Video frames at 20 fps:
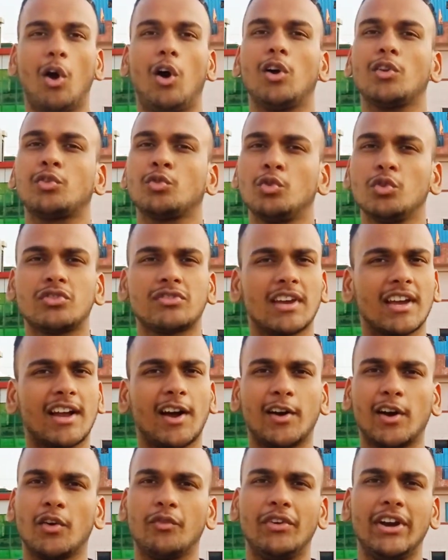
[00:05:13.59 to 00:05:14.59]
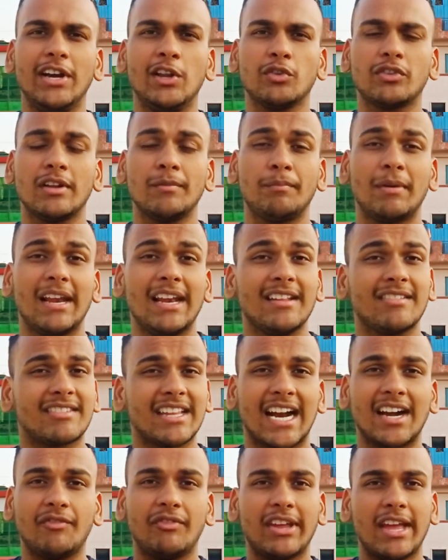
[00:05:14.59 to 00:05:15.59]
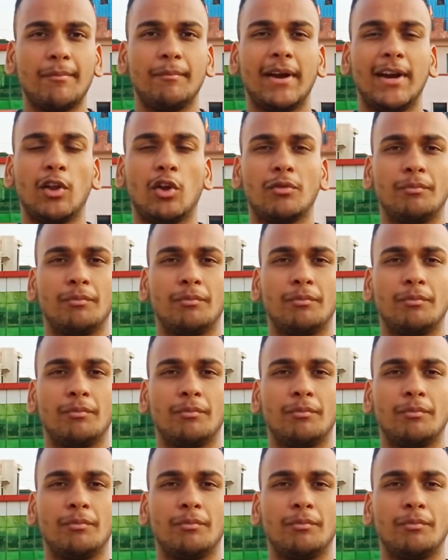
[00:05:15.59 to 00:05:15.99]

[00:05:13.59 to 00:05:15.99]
Also, to check out our videos and playlists that we have